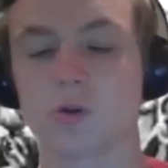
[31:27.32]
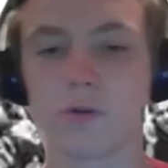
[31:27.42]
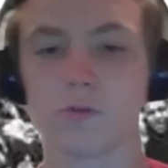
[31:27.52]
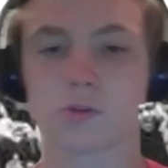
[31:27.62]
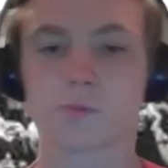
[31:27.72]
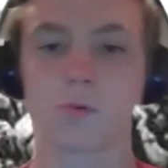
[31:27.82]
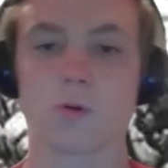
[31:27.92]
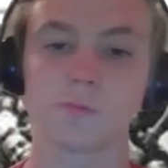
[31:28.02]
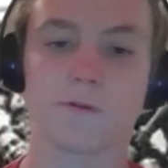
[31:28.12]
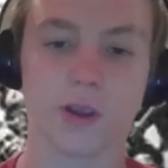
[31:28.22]
it was
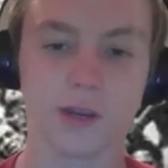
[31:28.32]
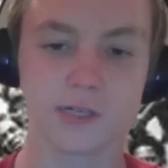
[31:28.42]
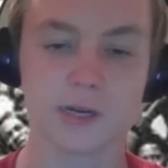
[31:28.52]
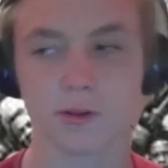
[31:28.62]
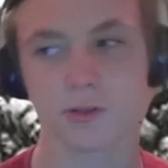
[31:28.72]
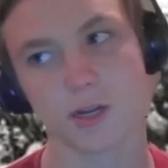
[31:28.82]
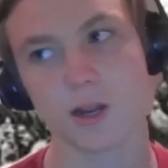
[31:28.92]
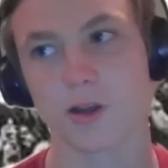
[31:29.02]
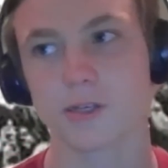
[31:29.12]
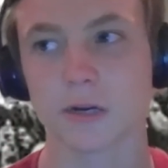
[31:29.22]
supposed to be for 18 months. They
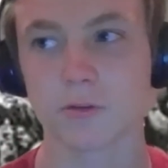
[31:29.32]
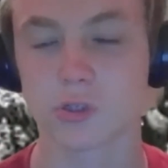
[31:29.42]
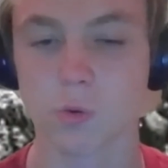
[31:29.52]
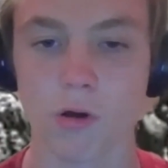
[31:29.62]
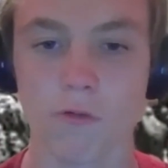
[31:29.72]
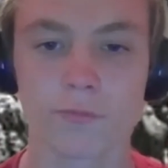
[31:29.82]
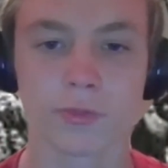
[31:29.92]
cut it down to 12.